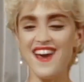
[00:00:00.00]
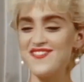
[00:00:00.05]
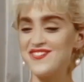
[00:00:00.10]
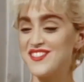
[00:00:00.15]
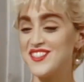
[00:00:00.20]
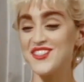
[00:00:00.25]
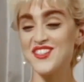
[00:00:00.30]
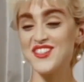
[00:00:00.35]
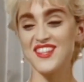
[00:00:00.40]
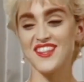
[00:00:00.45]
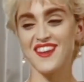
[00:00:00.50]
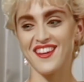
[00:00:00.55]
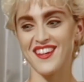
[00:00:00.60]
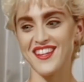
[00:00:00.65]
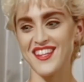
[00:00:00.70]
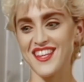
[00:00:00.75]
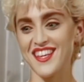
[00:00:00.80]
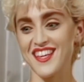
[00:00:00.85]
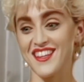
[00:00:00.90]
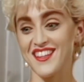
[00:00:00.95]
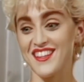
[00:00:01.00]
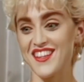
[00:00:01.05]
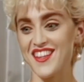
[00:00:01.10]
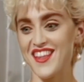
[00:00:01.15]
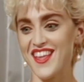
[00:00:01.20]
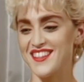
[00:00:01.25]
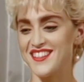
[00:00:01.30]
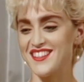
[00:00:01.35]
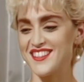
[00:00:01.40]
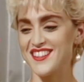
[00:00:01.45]
I'm certainly not going to get into
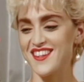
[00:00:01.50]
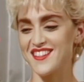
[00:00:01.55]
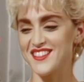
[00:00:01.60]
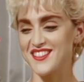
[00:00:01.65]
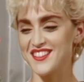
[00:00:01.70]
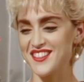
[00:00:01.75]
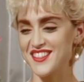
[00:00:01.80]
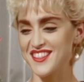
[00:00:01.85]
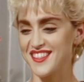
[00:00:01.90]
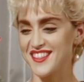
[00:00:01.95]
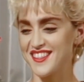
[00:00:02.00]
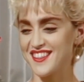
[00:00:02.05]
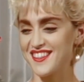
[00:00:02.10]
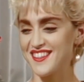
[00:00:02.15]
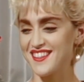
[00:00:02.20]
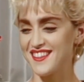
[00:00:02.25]
that discussion.